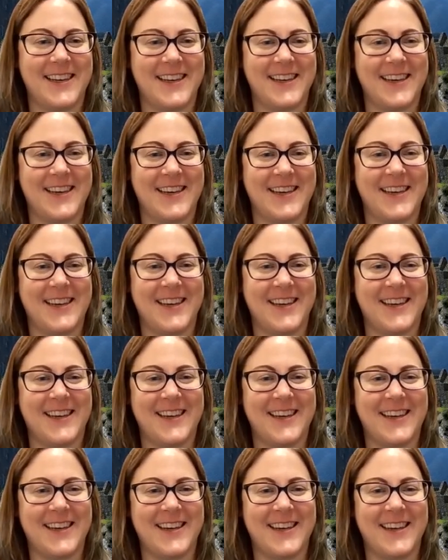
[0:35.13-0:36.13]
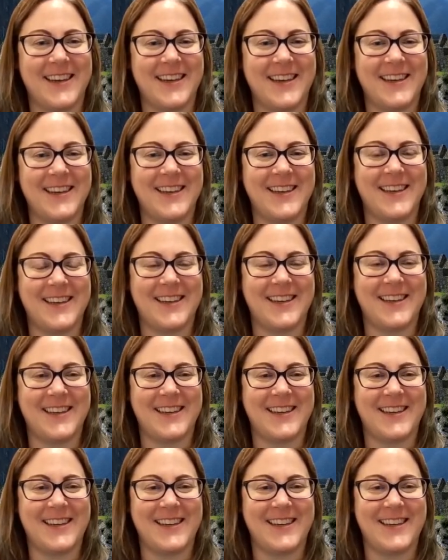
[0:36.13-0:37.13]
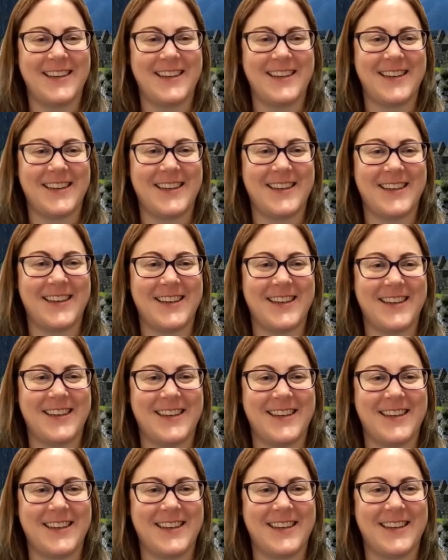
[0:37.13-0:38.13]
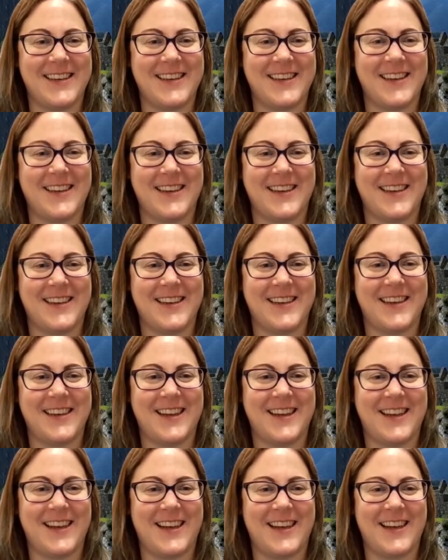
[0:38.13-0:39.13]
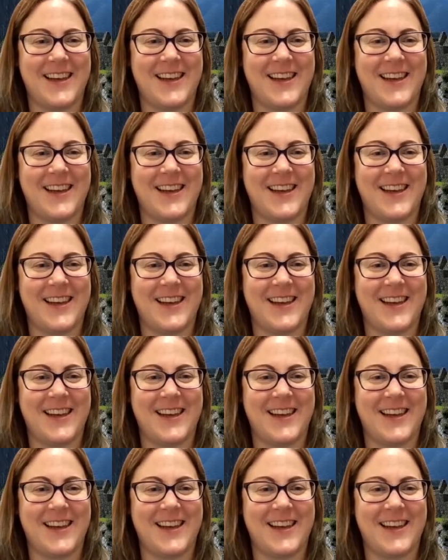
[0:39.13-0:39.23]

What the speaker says: The person shown says nothing.